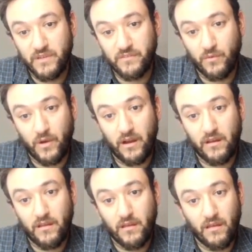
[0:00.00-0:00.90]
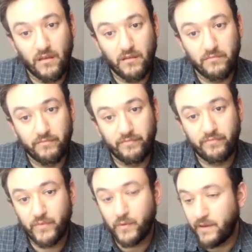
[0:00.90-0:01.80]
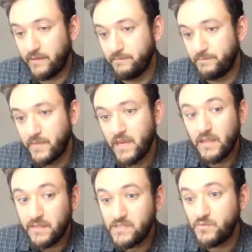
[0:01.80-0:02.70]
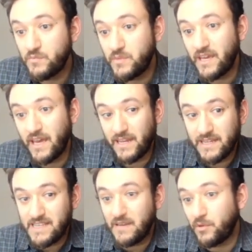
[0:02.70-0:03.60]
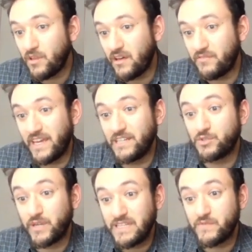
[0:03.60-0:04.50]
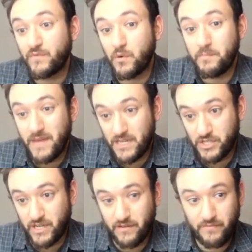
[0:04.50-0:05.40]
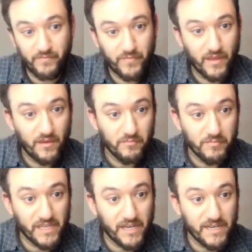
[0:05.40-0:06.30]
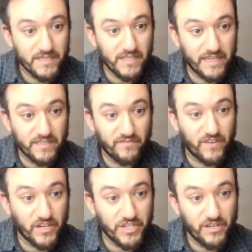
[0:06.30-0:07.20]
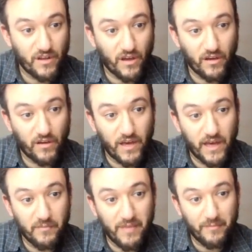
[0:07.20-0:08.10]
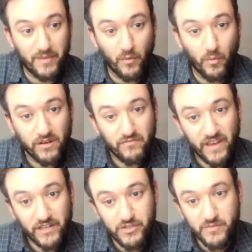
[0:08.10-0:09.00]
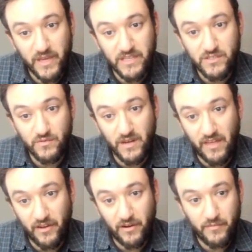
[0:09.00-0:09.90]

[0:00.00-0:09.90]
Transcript: squared. Okay? This would be an example of a transformation because it's a function mapping one vector space to another.